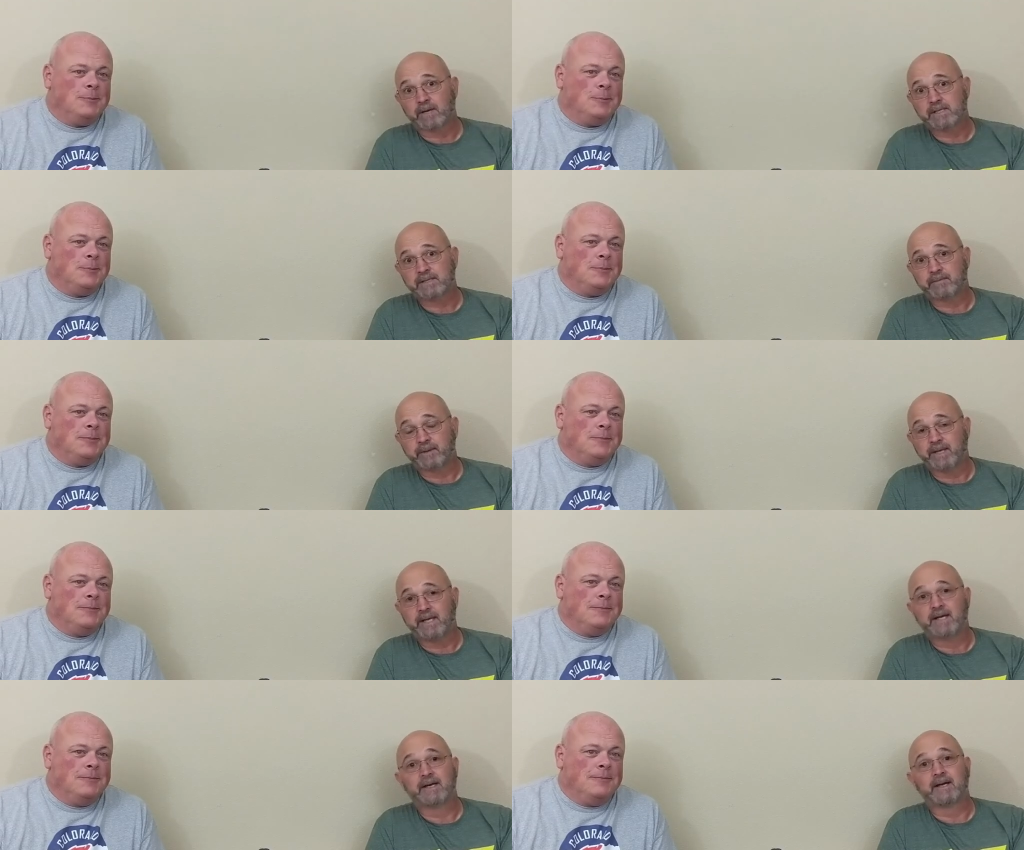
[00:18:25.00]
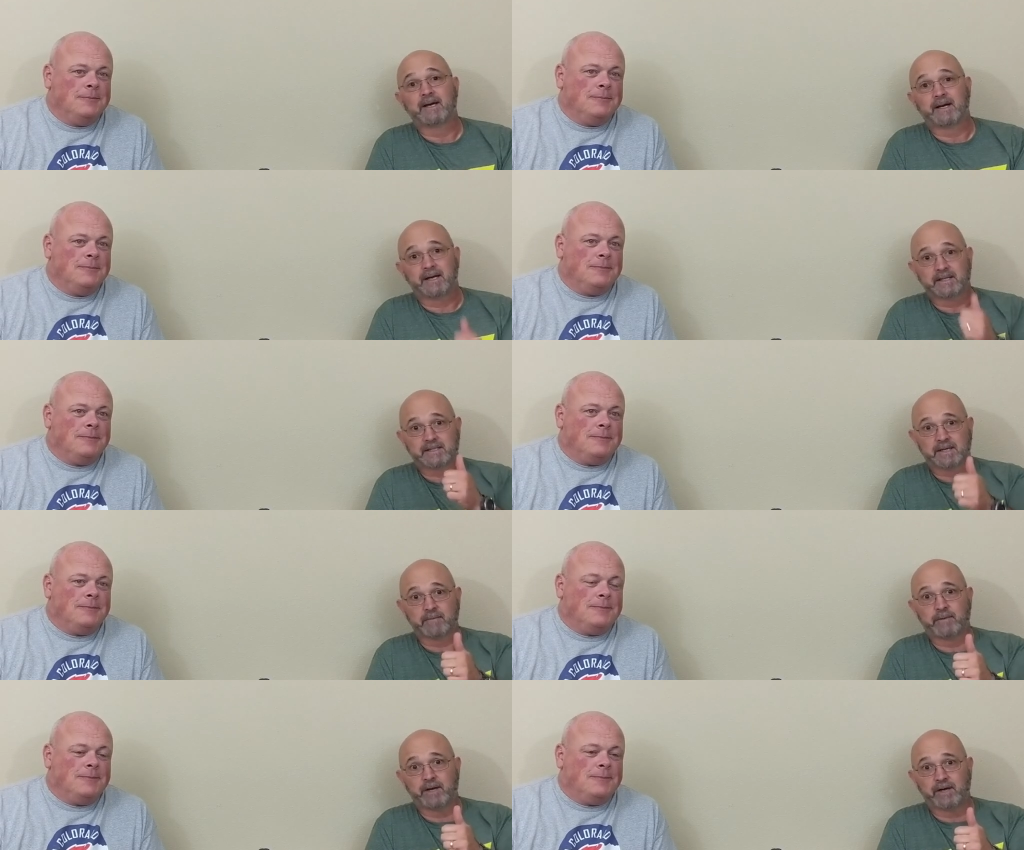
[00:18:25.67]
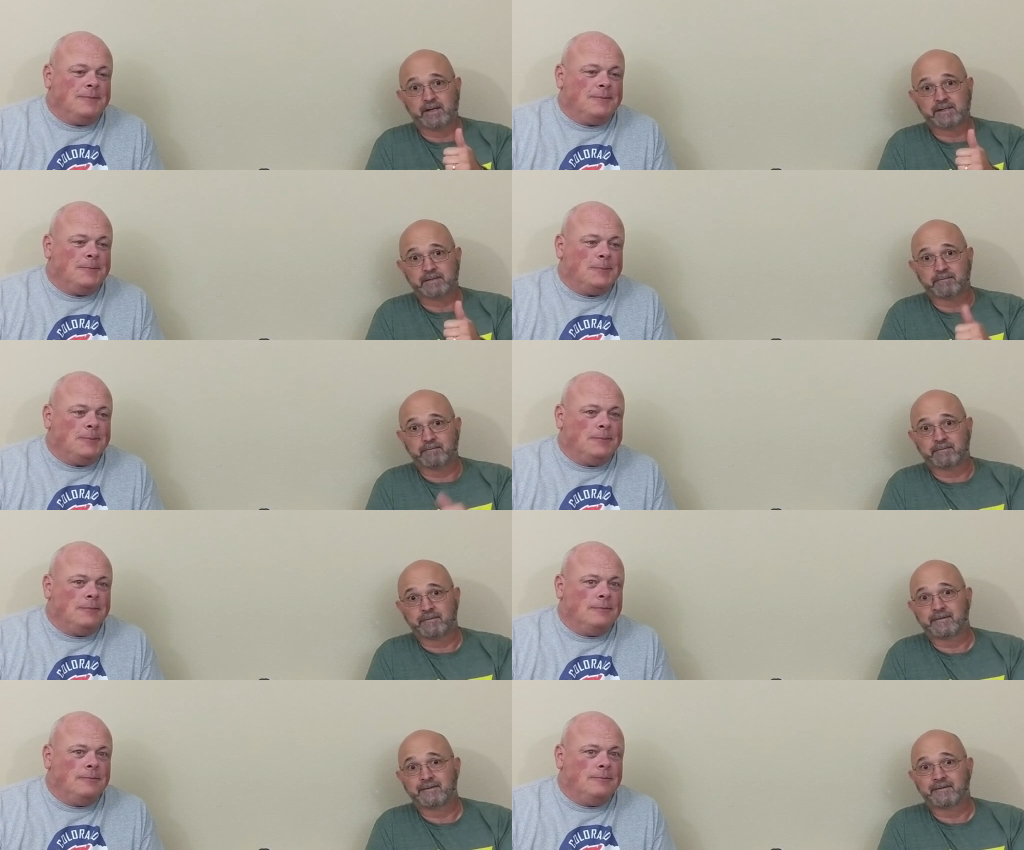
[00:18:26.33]
Speaker 1: recipe. It's gonna be awesome
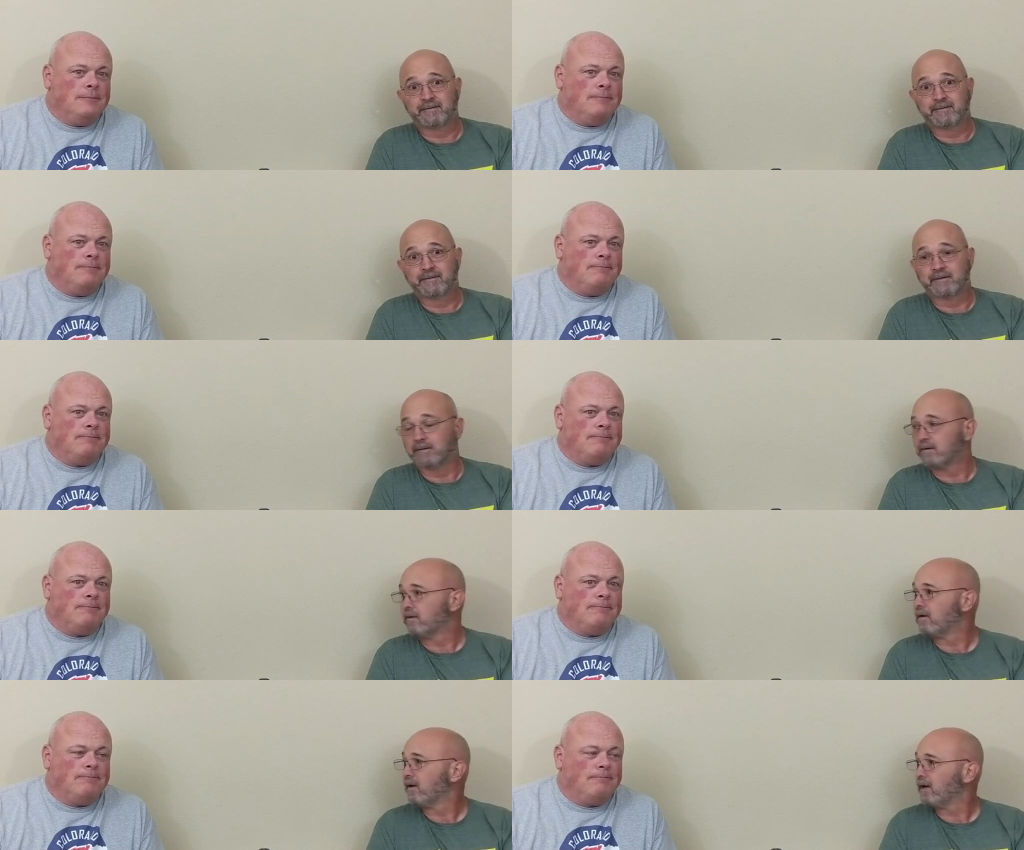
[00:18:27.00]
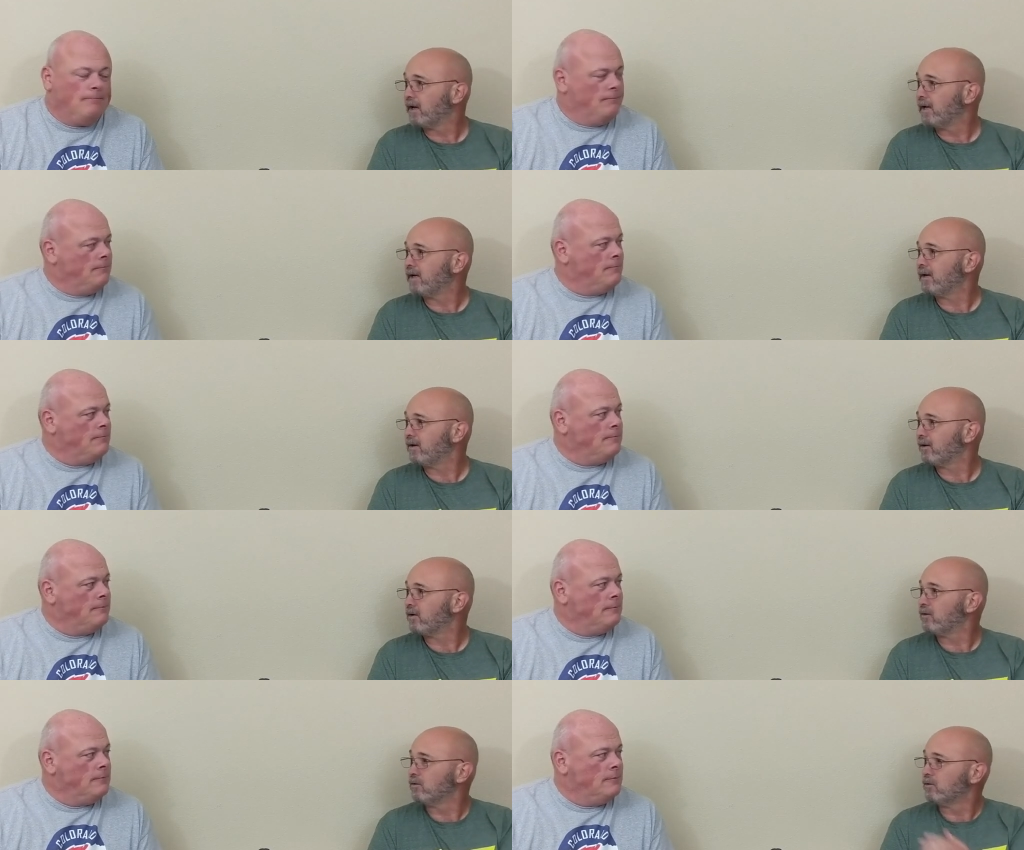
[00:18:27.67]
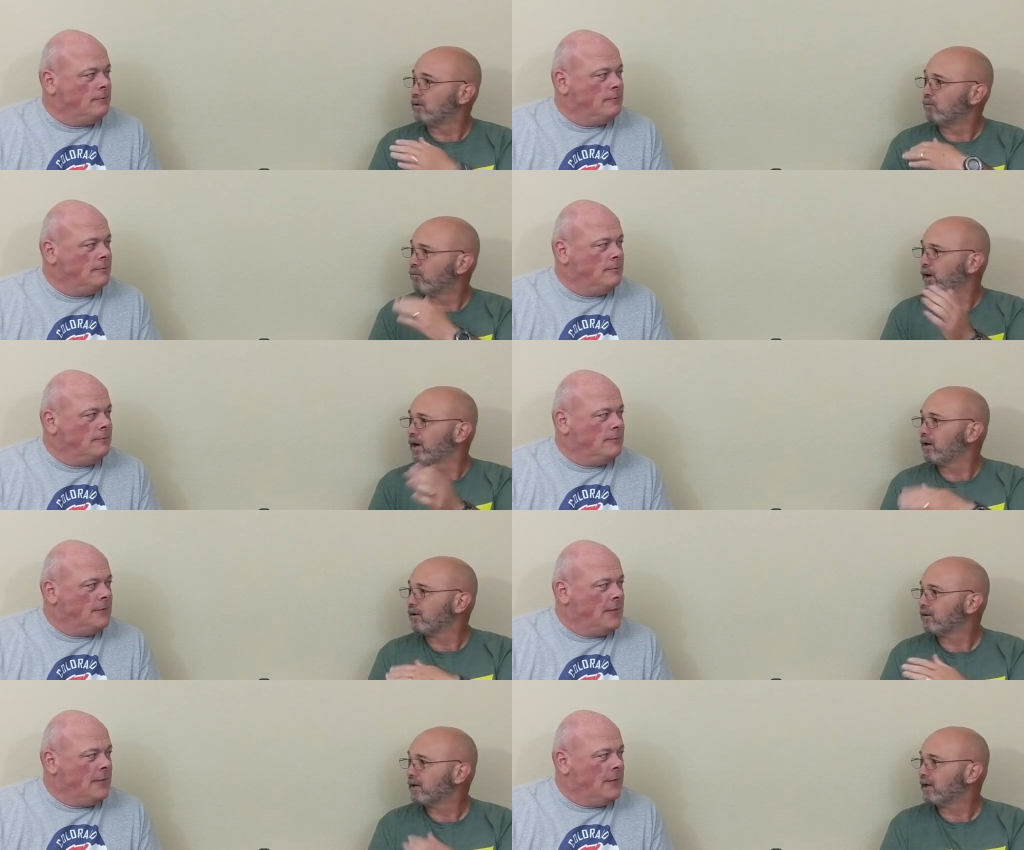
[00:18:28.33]
hey, you know, I could do a little
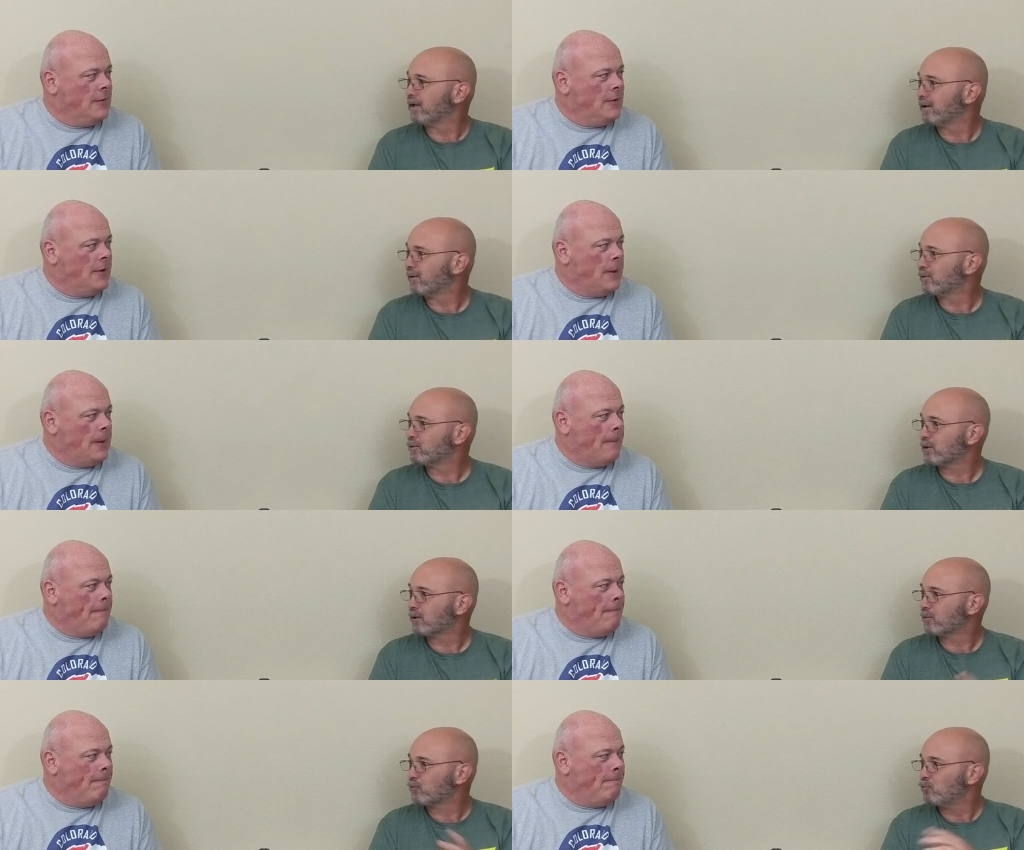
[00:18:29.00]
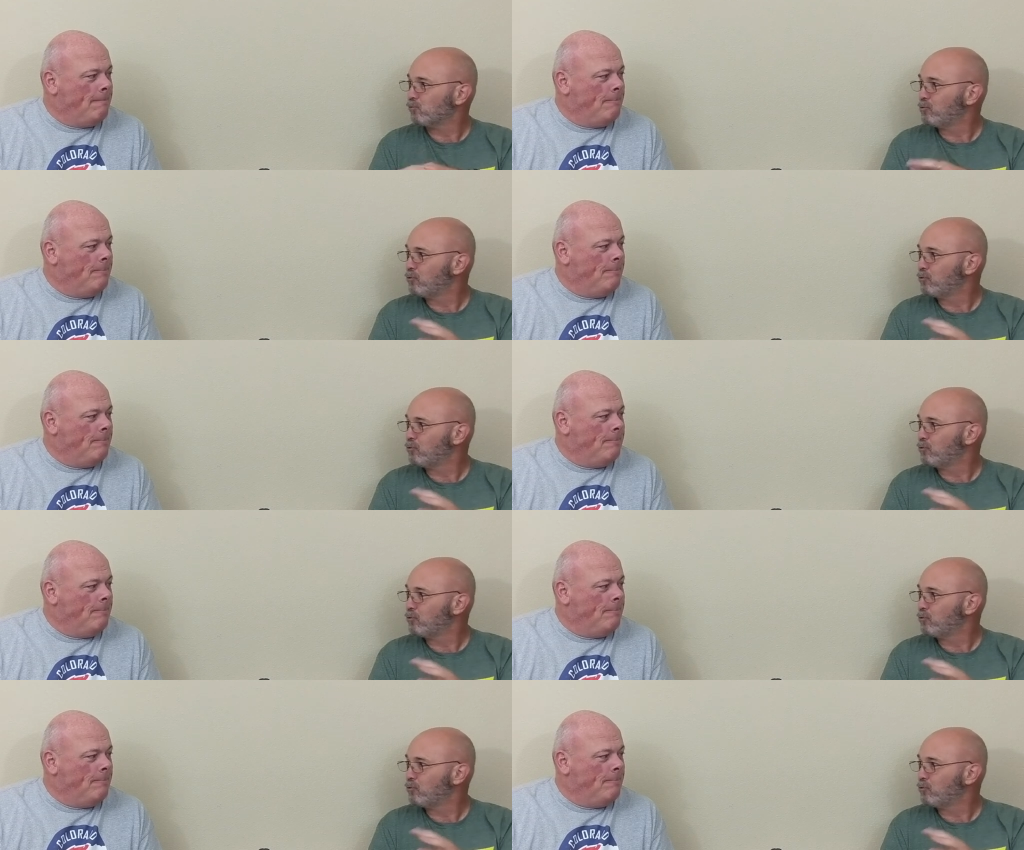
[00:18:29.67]
breaker thing that goes like